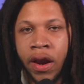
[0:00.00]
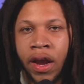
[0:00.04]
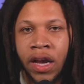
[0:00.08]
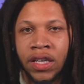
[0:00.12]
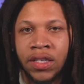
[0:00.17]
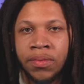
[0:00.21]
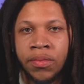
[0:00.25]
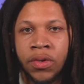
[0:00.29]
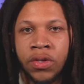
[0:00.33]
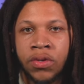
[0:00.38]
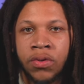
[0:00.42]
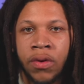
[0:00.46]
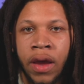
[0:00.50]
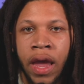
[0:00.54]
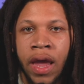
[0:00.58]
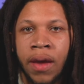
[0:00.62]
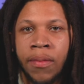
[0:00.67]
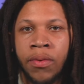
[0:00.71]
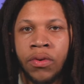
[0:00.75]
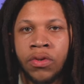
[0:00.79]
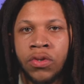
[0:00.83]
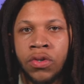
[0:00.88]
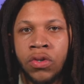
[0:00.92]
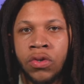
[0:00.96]
customers were
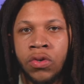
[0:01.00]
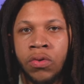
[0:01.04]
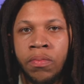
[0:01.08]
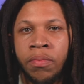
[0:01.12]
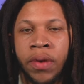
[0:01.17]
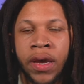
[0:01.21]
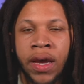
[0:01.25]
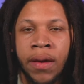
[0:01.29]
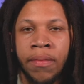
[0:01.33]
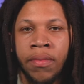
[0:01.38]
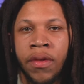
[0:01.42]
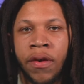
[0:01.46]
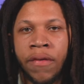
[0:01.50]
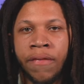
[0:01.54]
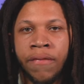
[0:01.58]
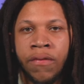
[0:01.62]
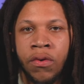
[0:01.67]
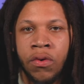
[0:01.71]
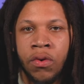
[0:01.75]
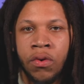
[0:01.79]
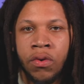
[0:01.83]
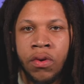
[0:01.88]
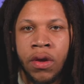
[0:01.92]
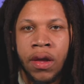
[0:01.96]
able to pick up their
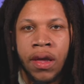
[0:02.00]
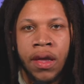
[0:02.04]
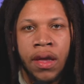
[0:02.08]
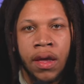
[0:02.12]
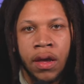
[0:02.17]
food,